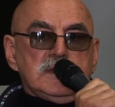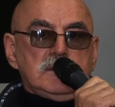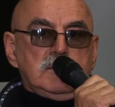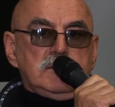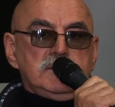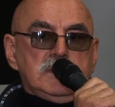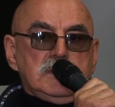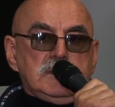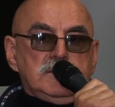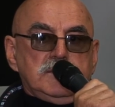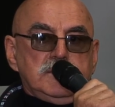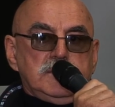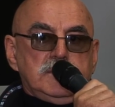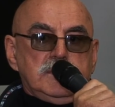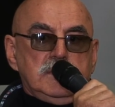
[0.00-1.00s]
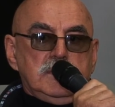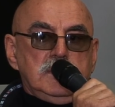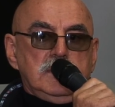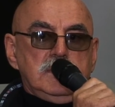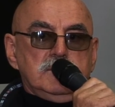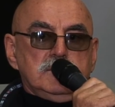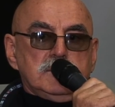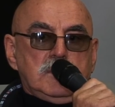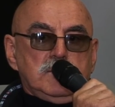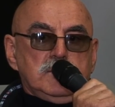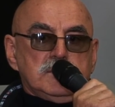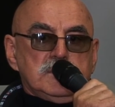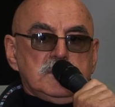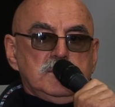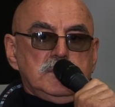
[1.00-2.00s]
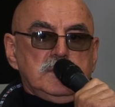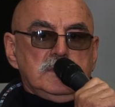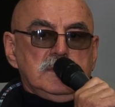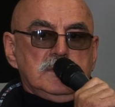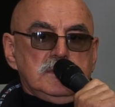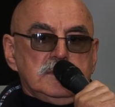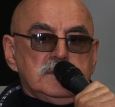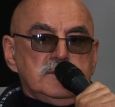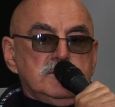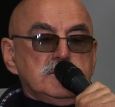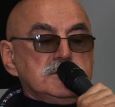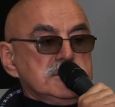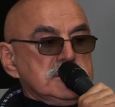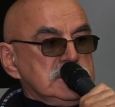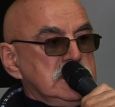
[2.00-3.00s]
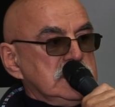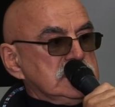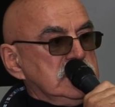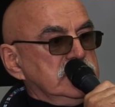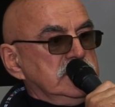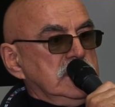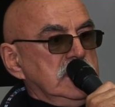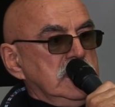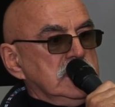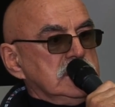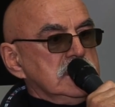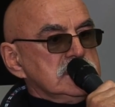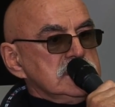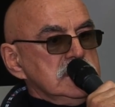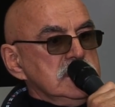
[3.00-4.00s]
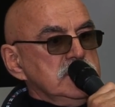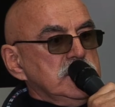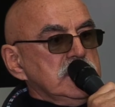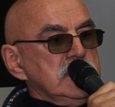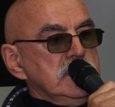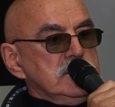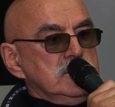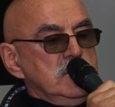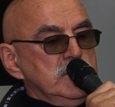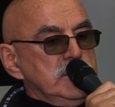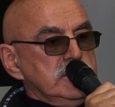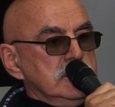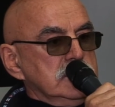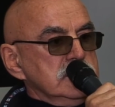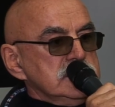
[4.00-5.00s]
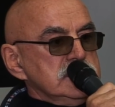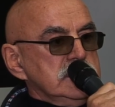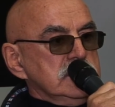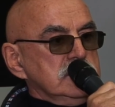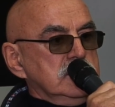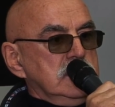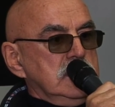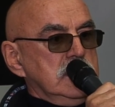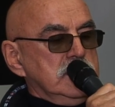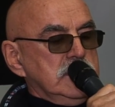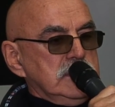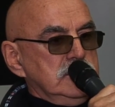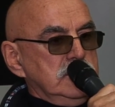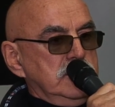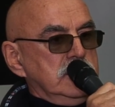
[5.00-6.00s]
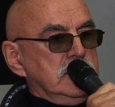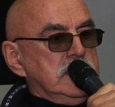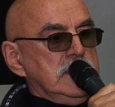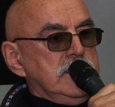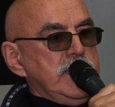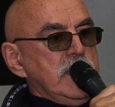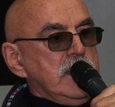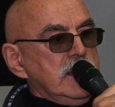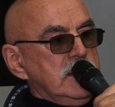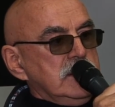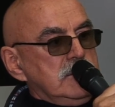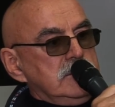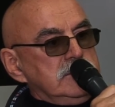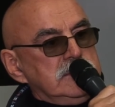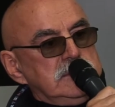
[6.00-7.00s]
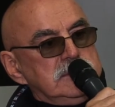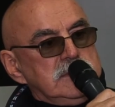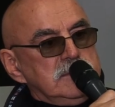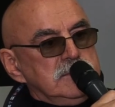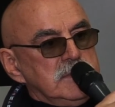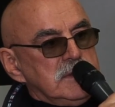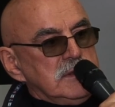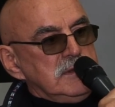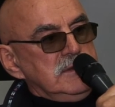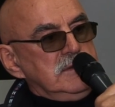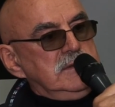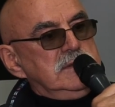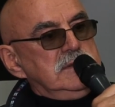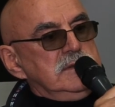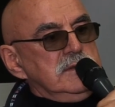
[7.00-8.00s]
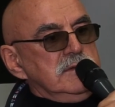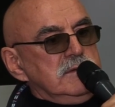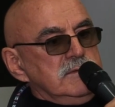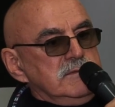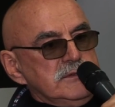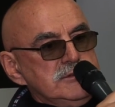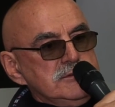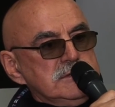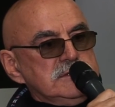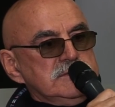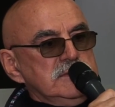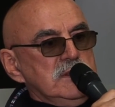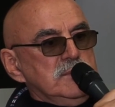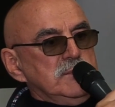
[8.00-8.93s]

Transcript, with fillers: for instance, this uh, hotel uh, Salute, uh, which is located near Arsenalna